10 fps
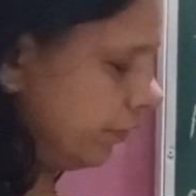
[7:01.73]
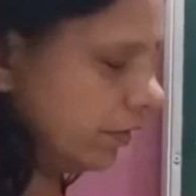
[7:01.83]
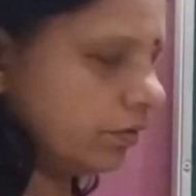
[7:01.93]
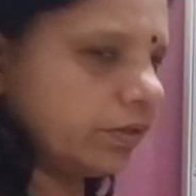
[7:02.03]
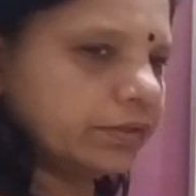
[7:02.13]

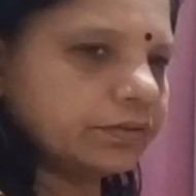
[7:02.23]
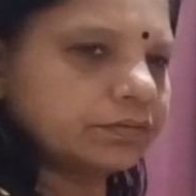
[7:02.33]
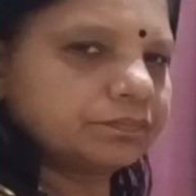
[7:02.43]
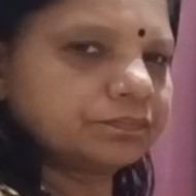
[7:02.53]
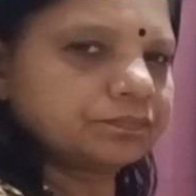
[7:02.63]
we
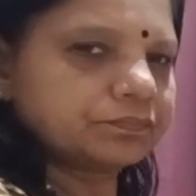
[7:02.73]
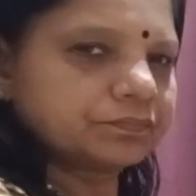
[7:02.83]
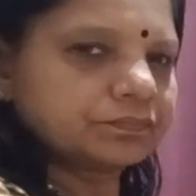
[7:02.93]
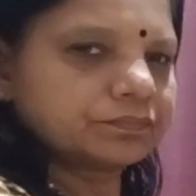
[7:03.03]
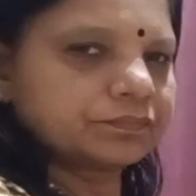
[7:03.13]
got
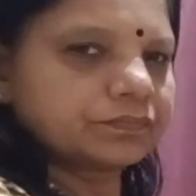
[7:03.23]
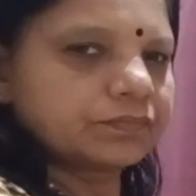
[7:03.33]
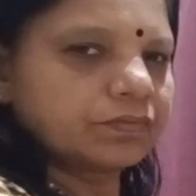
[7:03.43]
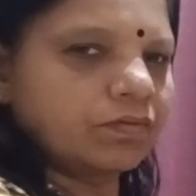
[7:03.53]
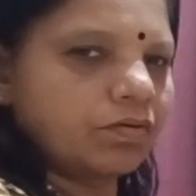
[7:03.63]

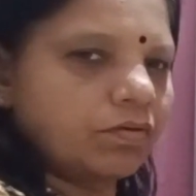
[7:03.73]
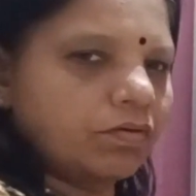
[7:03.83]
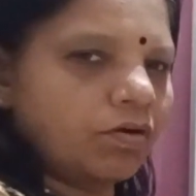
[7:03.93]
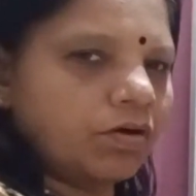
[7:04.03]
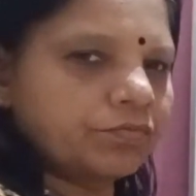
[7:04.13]

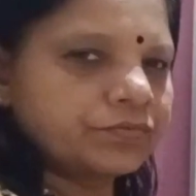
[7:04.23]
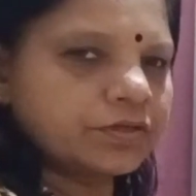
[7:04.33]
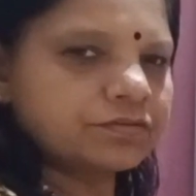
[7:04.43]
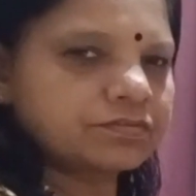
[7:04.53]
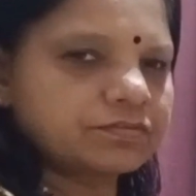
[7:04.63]
of
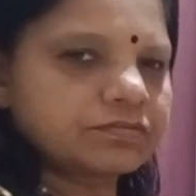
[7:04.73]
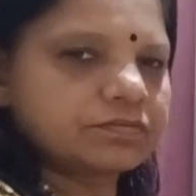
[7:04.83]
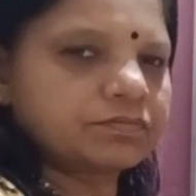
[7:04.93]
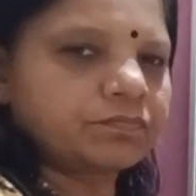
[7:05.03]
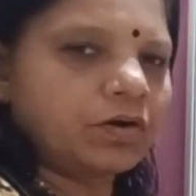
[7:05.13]

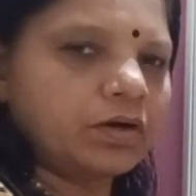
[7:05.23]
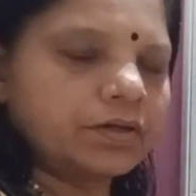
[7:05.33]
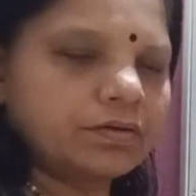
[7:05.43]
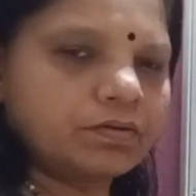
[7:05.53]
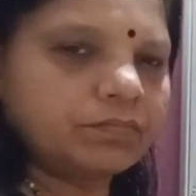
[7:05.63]
this
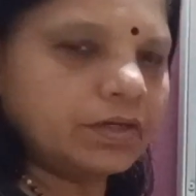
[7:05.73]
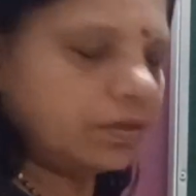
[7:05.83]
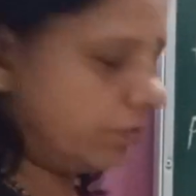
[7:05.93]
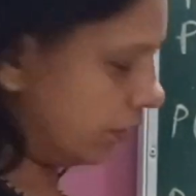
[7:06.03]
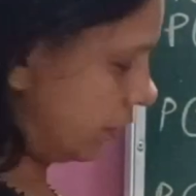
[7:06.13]

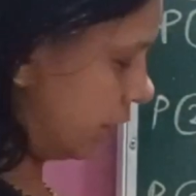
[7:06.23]
polynomial. What